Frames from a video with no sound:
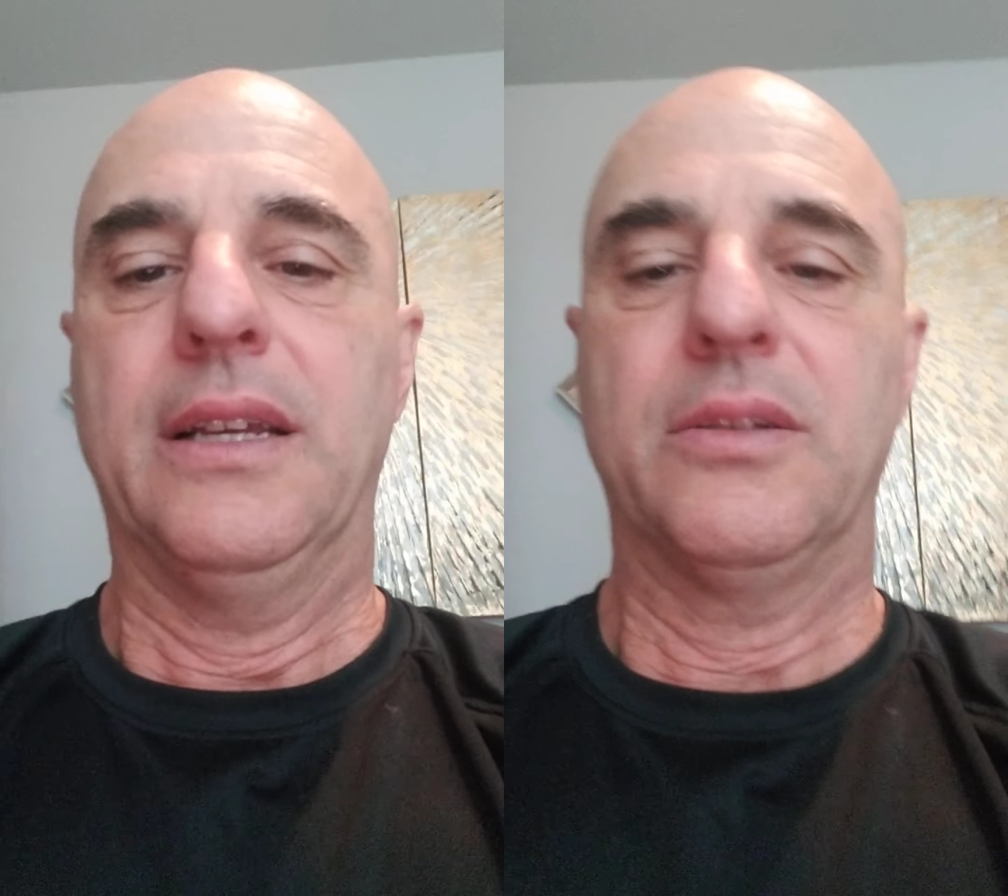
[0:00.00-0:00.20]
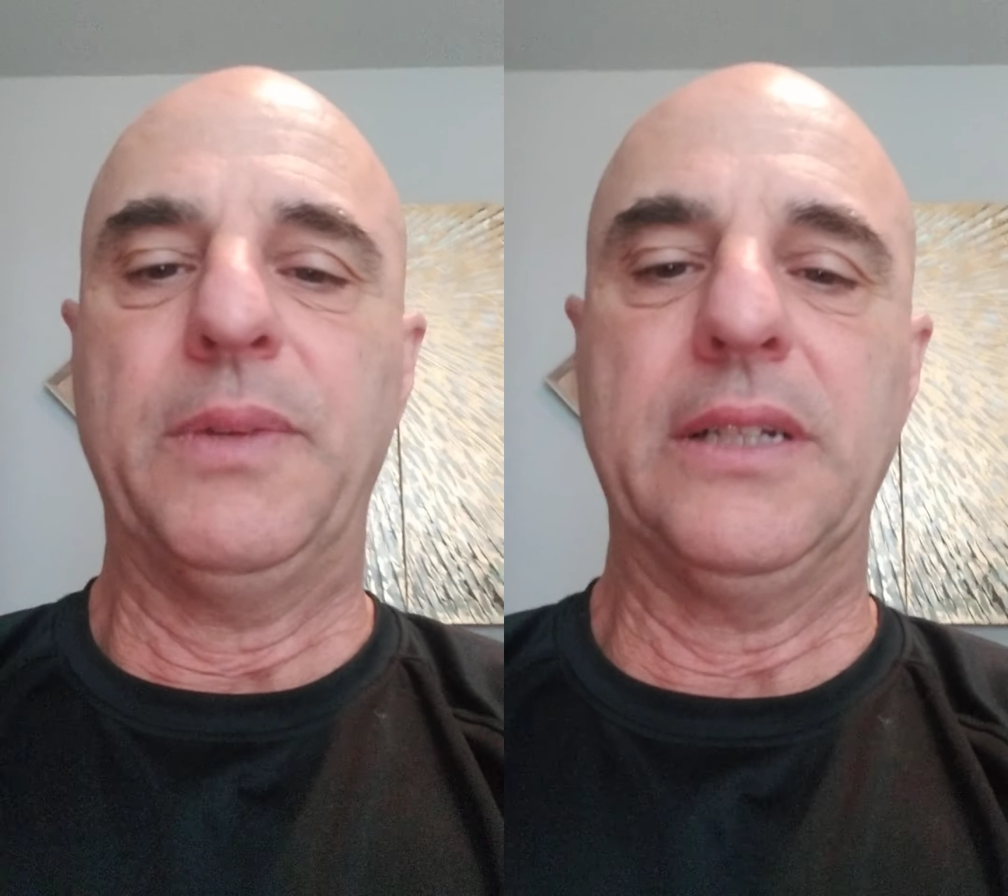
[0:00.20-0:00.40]

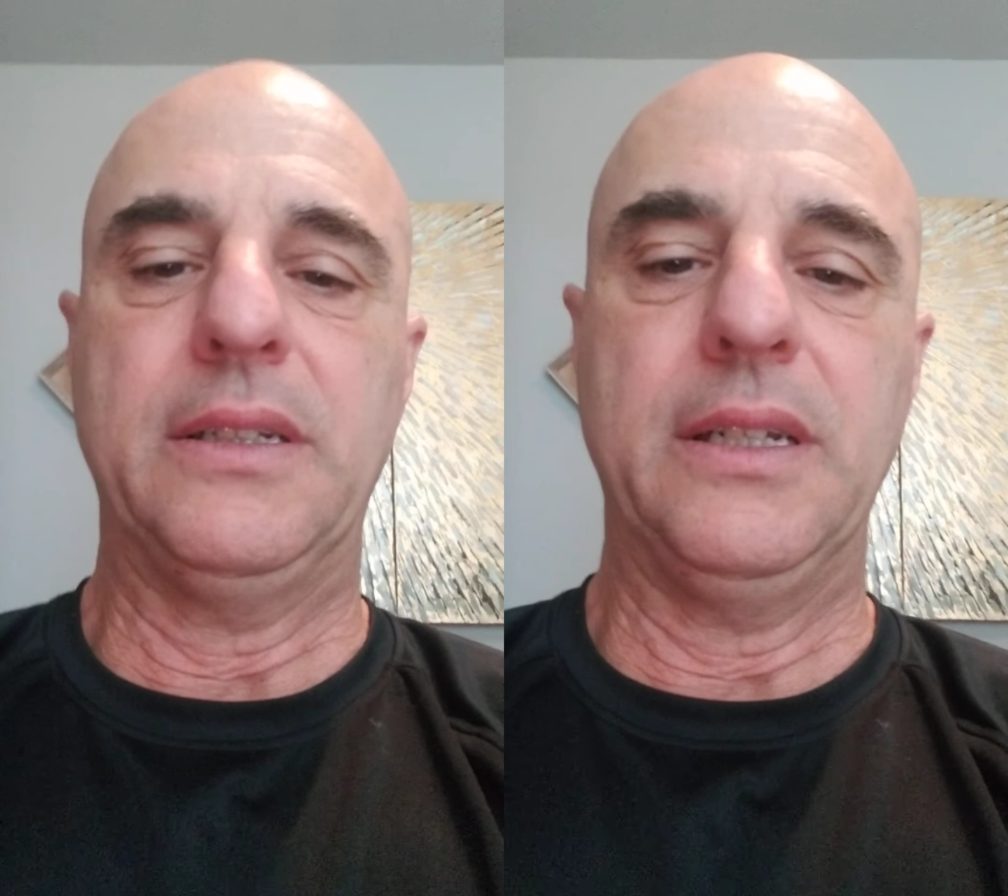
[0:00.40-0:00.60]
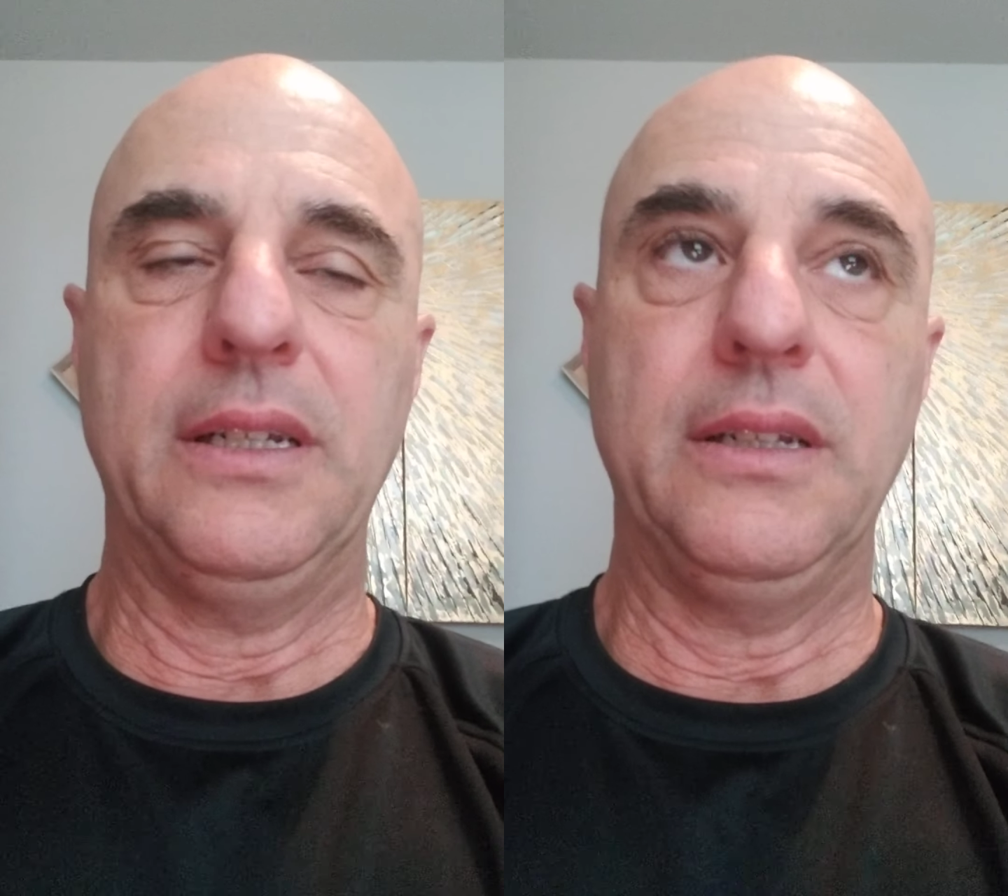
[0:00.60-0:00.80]

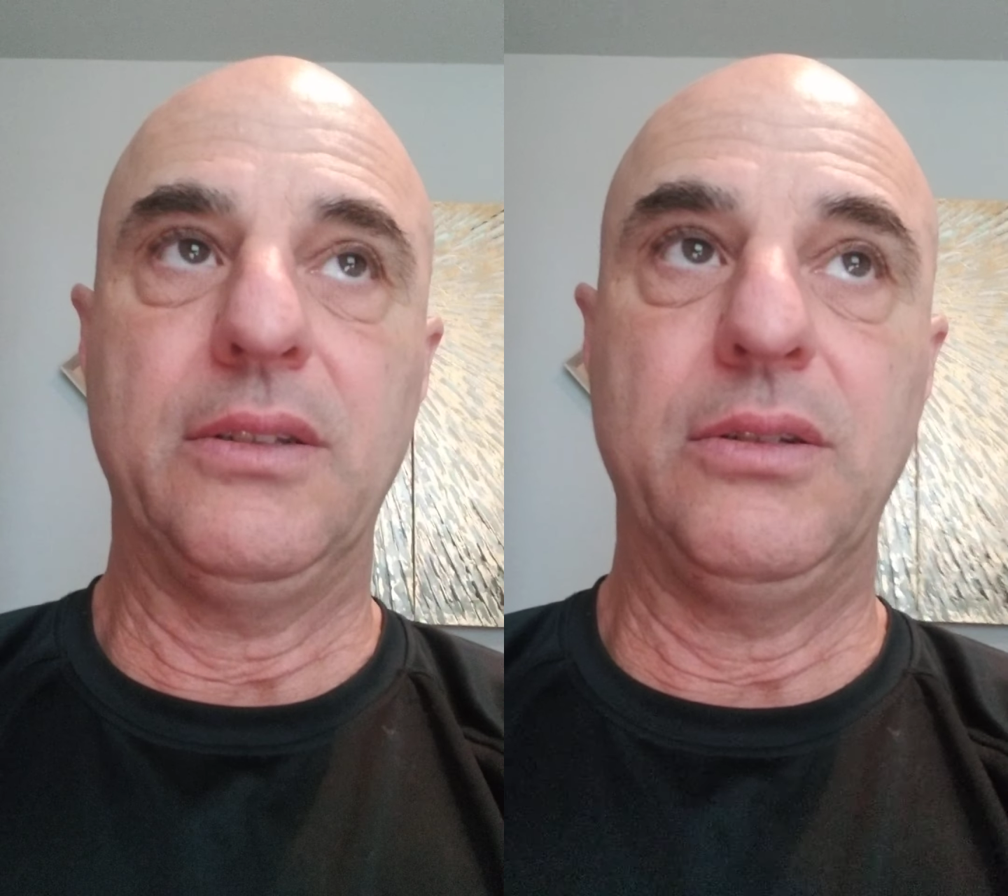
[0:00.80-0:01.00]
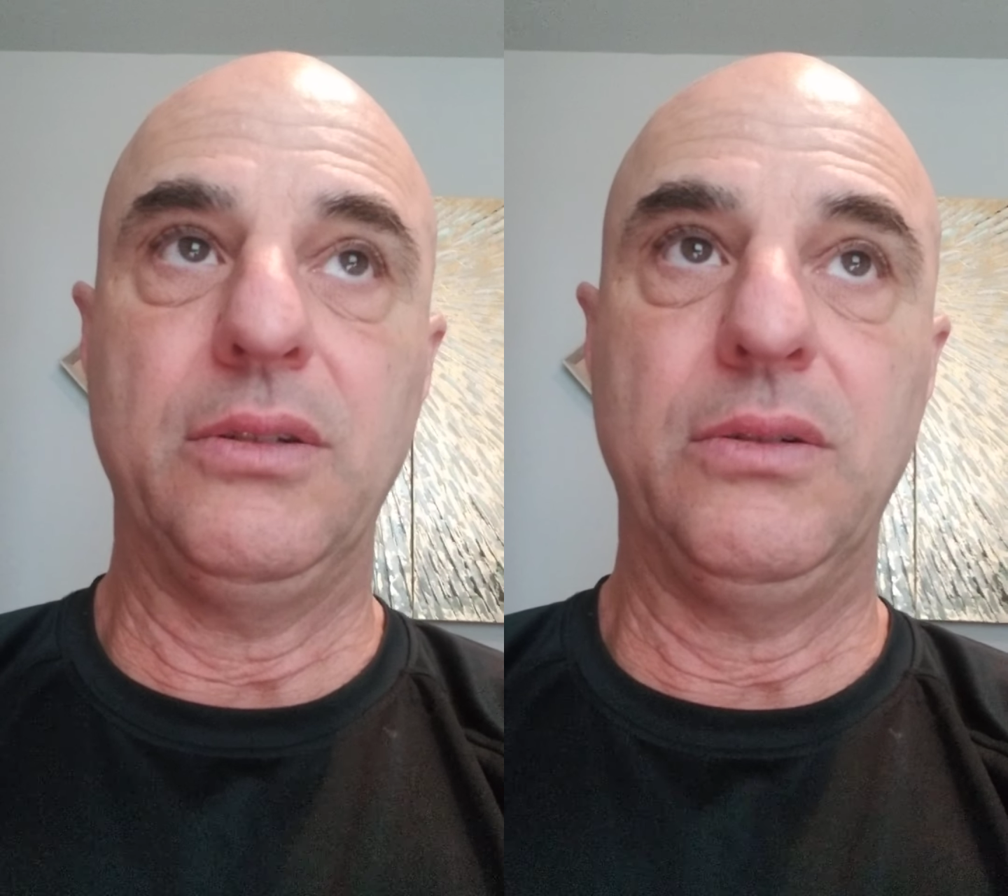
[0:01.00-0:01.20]
especially
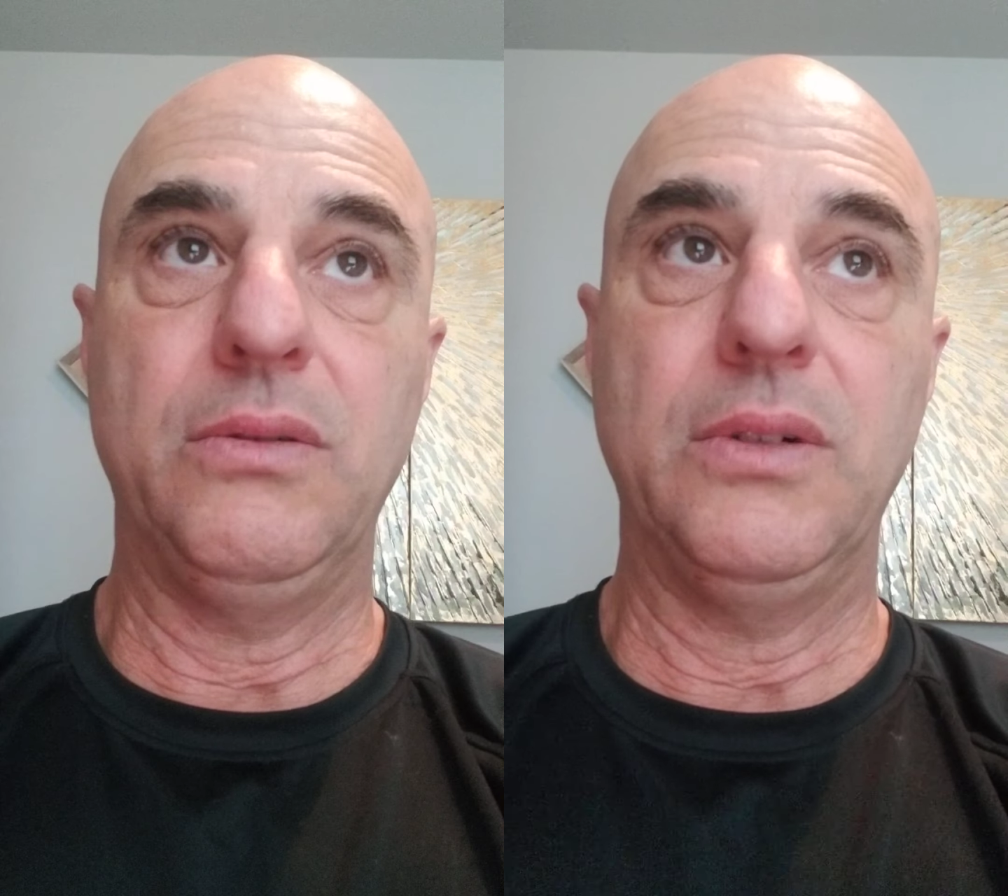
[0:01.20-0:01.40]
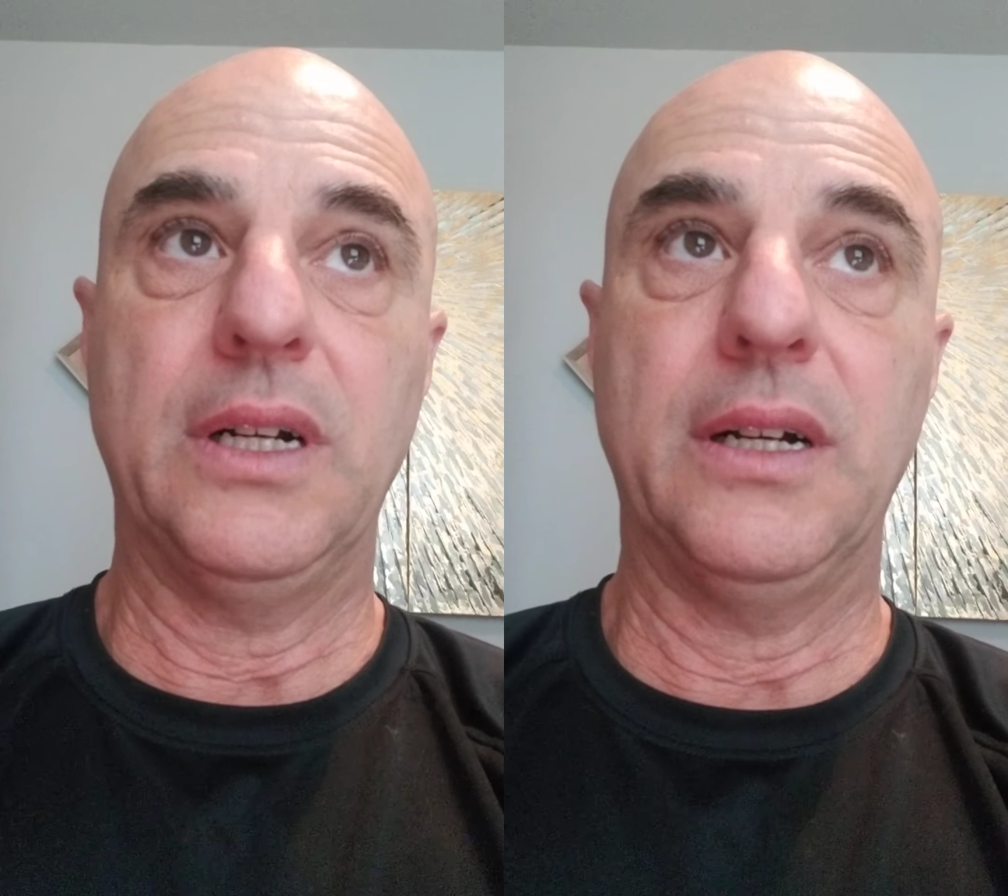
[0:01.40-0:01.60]

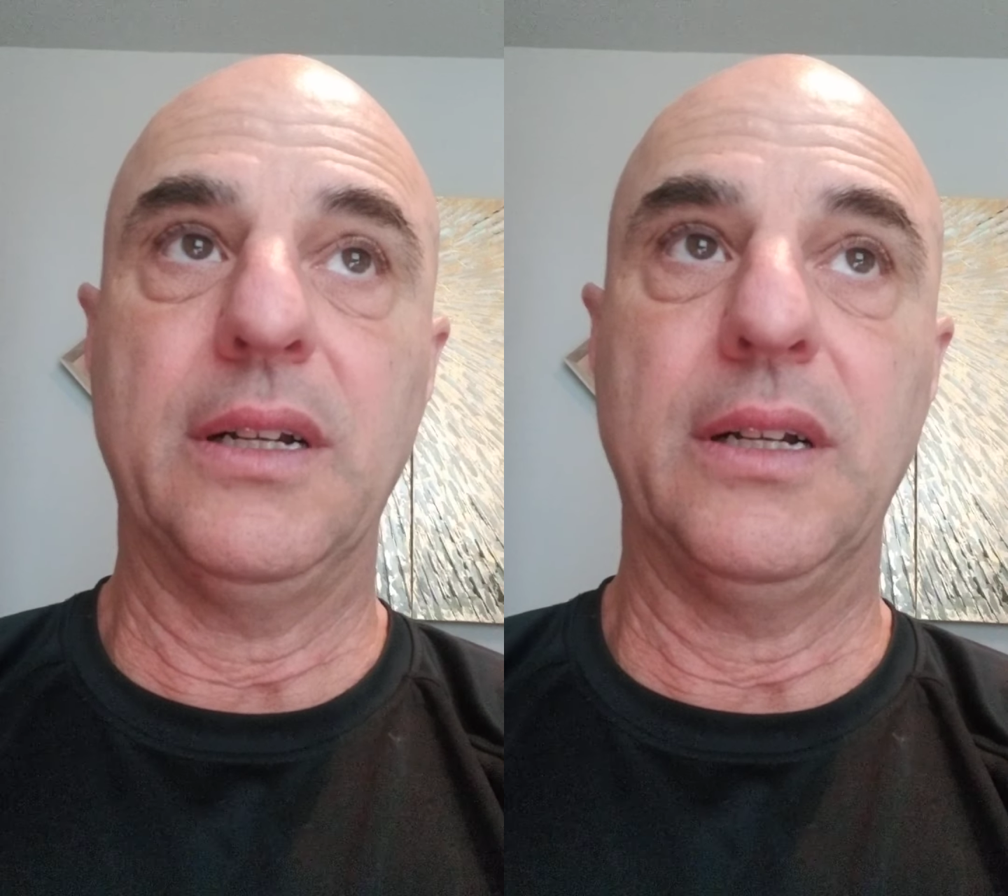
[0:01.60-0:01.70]
to uh,